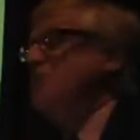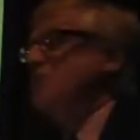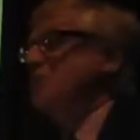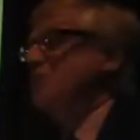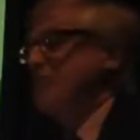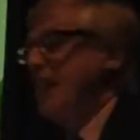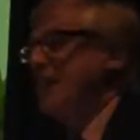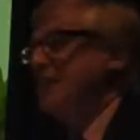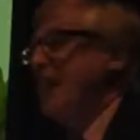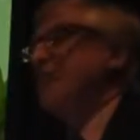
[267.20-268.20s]
you see a
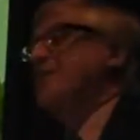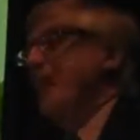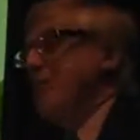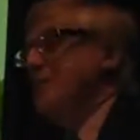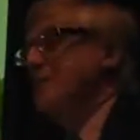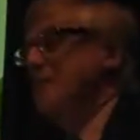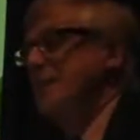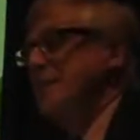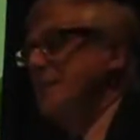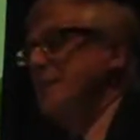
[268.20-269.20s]
site like that,
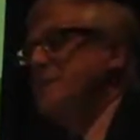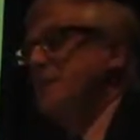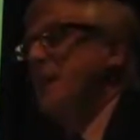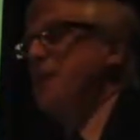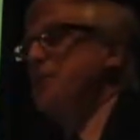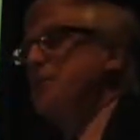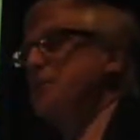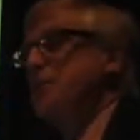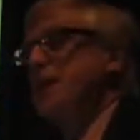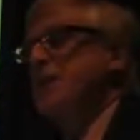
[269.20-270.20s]
this plant is
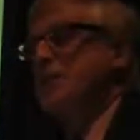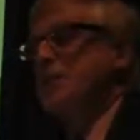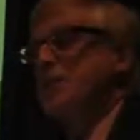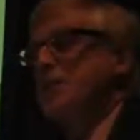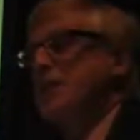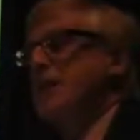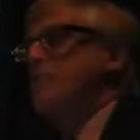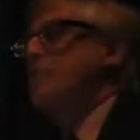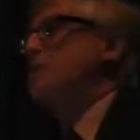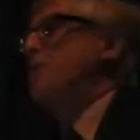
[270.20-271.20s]
putting itself at a
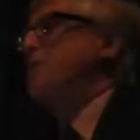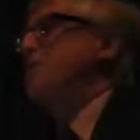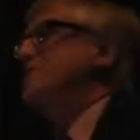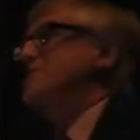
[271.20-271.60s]
great metabolic